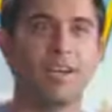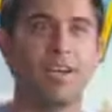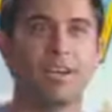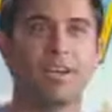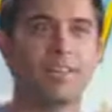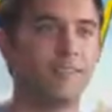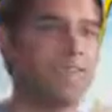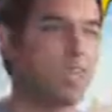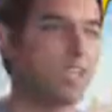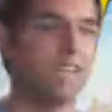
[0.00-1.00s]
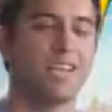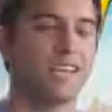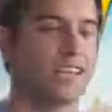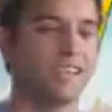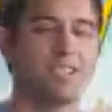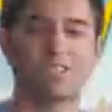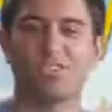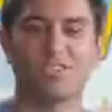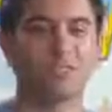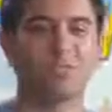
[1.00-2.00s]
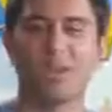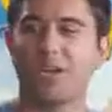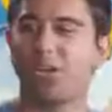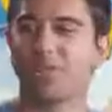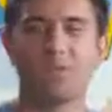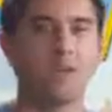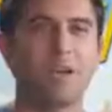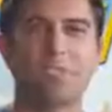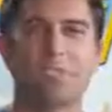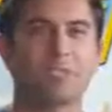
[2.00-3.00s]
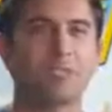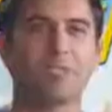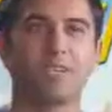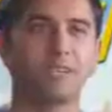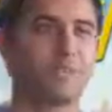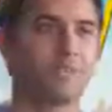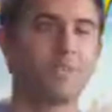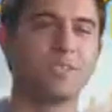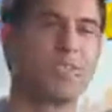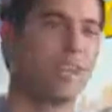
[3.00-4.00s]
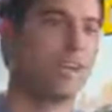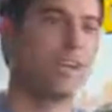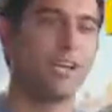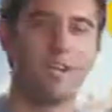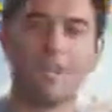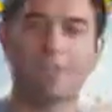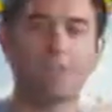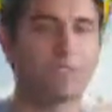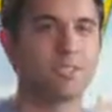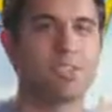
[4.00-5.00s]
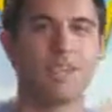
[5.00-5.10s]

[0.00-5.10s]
I've had the NES all the way through every single console and every single